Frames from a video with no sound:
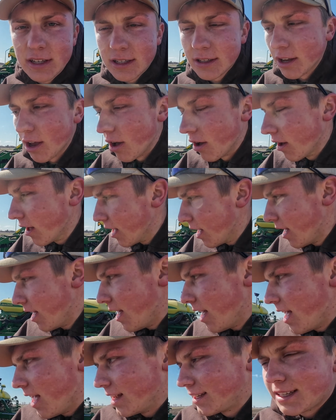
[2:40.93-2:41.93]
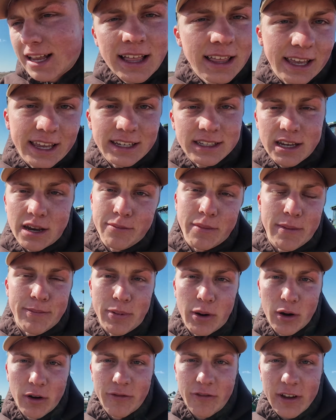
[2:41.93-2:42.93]
so it's not like it's gonna be
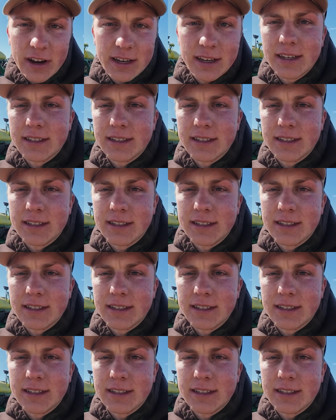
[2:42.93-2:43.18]
perfect.